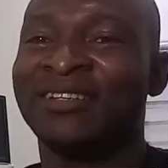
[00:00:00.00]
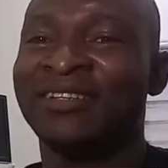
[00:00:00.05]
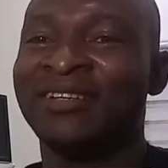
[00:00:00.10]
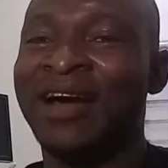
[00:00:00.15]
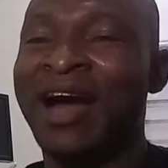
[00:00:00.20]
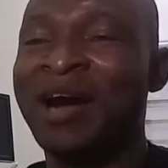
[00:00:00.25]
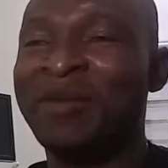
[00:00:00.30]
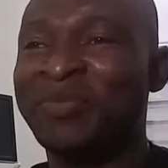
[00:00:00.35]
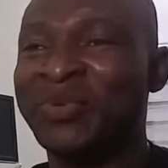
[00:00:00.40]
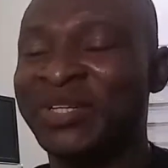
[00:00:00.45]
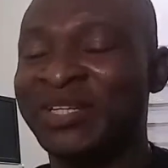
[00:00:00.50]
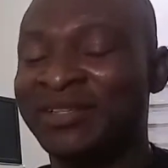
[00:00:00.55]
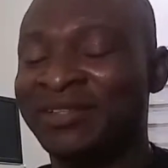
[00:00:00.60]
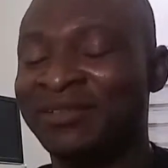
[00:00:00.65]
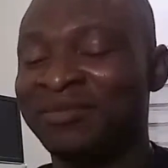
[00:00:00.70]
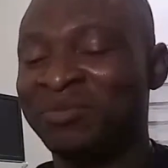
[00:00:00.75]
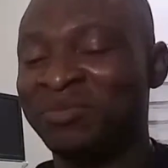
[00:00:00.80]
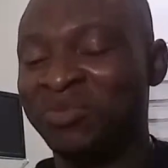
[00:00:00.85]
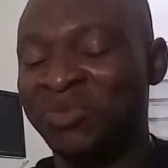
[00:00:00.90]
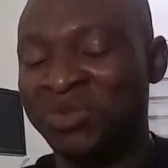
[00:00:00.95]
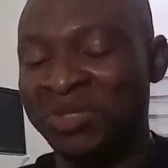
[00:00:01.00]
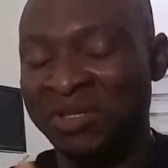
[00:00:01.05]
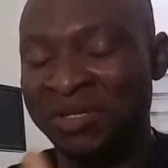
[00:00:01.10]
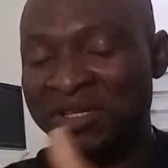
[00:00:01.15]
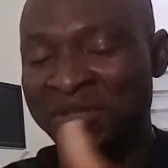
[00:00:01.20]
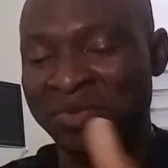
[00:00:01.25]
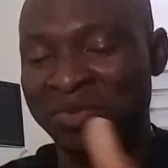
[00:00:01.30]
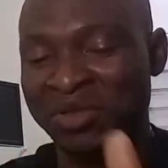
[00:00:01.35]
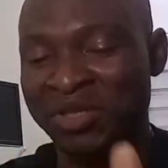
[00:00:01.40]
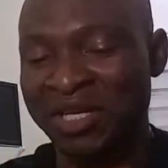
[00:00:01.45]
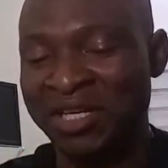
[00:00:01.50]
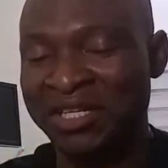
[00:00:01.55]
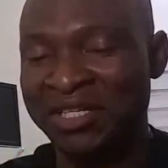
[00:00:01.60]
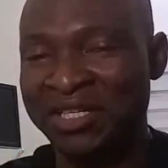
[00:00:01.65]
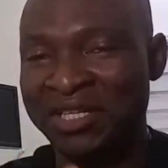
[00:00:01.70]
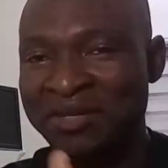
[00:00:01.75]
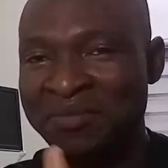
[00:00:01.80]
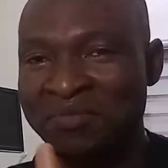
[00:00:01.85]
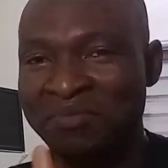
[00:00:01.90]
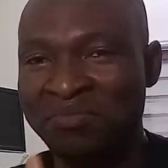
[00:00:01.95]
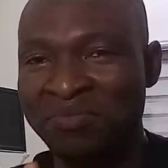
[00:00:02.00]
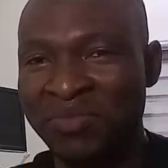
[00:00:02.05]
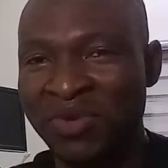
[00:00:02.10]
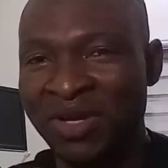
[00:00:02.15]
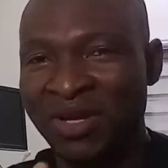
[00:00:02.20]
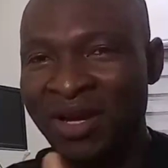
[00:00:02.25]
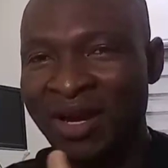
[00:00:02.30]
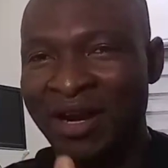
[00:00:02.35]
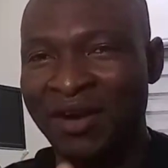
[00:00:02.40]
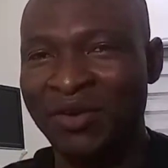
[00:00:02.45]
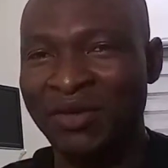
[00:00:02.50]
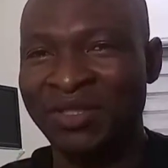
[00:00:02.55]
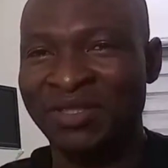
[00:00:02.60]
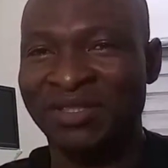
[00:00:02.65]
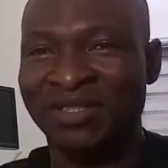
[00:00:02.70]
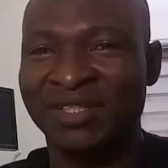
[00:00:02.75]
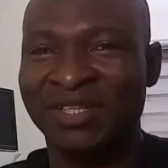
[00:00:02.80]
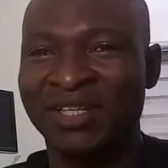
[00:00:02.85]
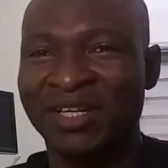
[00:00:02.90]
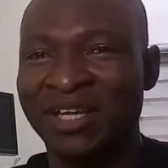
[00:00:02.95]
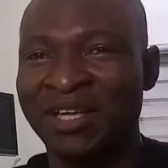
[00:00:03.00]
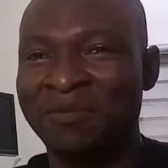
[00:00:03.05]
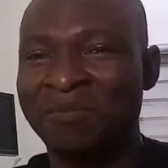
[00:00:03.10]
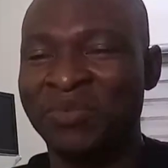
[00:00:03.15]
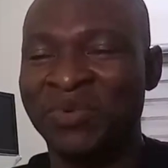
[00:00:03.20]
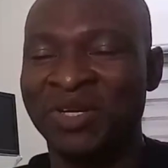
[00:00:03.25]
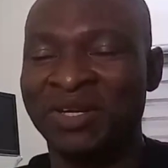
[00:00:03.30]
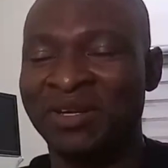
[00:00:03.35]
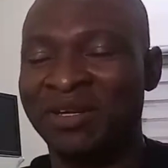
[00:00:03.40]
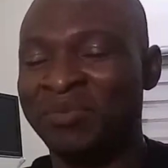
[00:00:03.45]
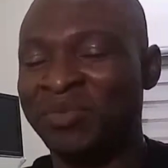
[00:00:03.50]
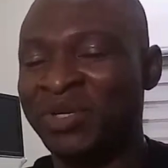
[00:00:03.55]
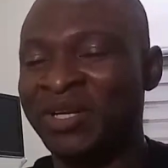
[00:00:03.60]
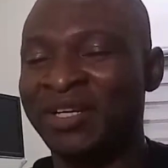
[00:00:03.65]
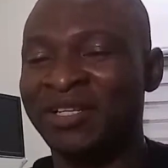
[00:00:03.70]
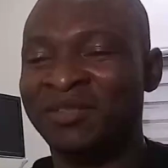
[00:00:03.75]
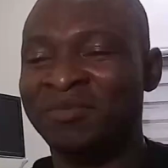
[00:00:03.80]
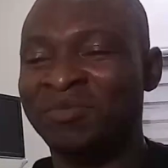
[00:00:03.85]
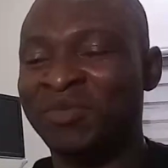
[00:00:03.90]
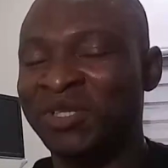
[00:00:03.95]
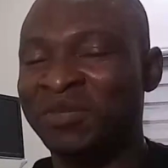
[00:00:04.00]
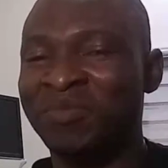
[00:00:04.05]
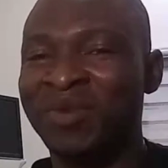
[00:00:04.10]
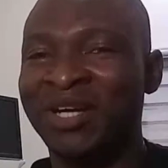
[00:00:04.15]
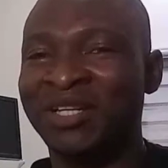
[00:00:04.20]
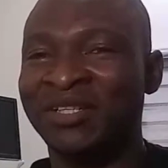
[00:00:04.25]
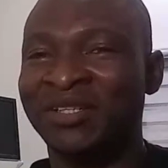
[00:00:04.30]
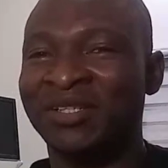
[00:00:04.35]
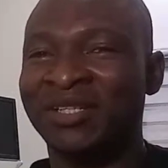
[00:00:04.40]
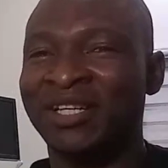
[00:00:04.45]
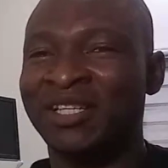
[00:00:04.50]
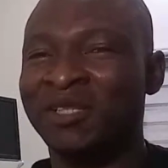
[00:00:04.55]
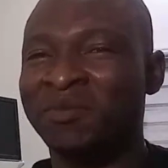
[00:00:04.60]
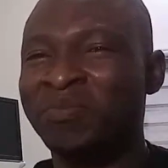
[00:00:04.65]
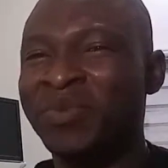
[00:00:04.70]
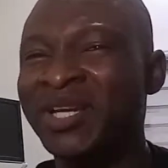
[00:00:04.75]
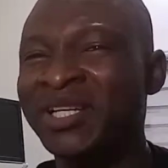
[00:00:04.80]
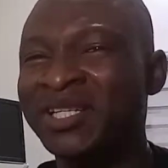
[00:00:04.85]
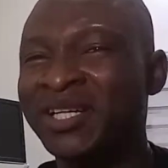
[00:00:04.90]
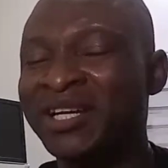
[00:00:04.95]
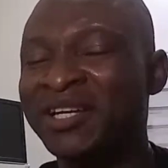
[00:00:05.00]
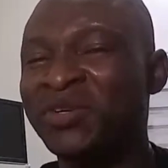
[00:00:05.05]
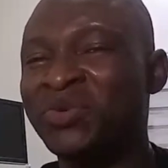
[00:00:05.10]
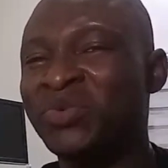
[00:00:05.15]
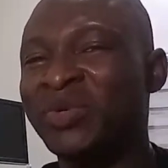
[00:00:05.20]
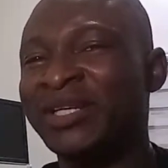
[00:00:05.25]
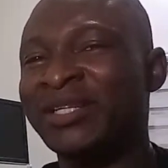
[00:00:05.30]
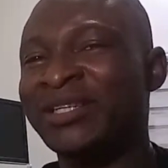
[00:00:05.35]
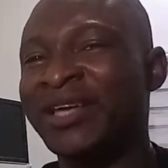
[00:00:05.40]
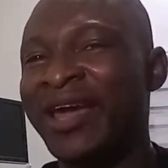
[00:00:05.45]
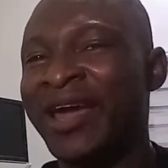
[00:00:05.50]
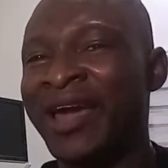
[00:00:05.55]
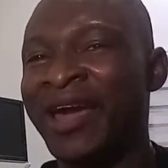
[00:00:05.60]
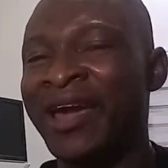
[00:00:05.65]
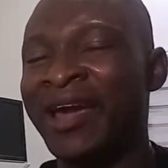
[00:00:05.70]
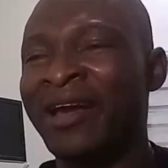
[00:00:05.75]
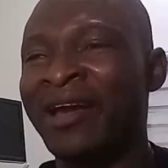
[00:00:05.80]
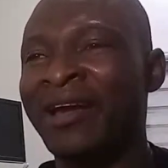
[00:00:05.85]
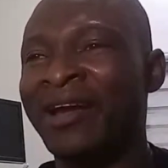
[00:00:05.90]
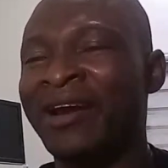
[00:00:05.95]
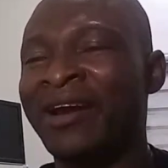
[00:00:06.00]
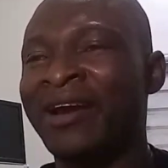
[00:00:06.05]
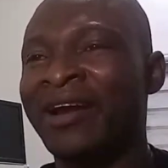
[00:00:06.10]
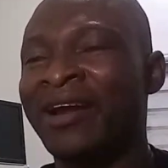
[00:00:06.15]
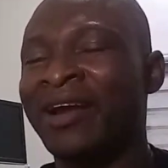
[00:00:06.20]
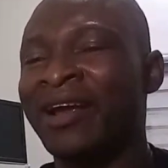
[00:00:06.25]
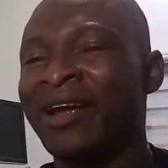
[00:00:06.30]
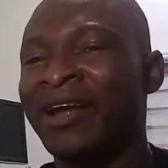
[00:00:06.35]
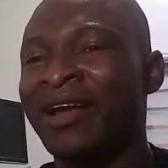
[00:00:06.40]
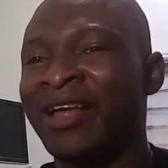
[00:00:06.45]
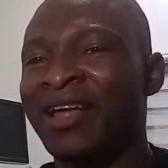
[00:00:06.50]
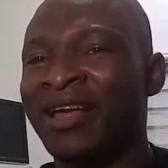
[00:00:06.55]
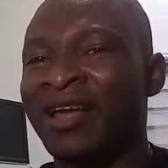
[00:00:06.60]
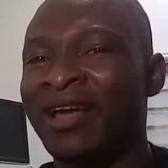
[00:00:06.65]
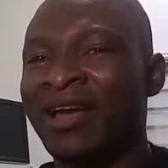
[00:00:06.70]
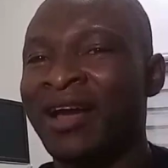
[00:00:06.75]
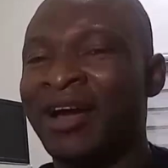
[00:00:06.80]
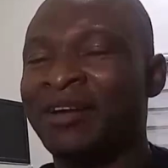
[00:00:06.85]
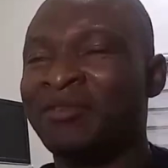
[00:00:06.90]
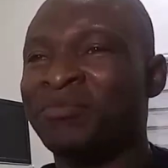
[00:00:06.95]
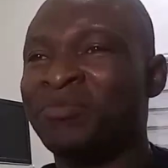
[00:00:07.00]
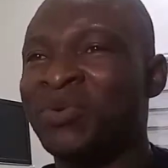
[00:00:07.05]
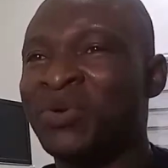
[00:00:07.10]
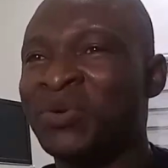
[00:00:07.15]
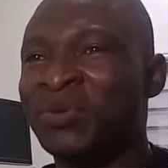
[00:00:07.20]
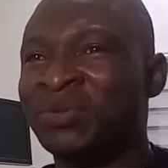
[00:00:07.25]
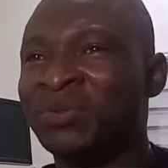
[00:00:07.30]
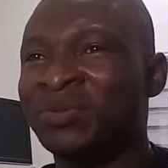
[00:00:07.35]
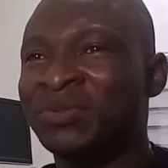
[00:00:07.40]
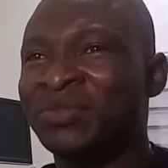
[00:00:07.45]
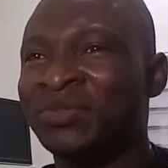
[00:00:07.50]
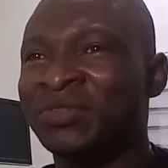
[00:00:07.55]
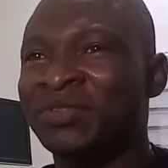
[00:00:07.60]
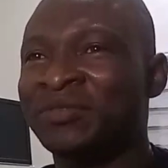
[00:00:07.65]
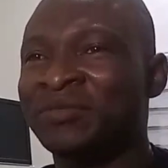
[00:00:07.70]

happening, especially the acoustic impedance mismatches, especially with air and bone,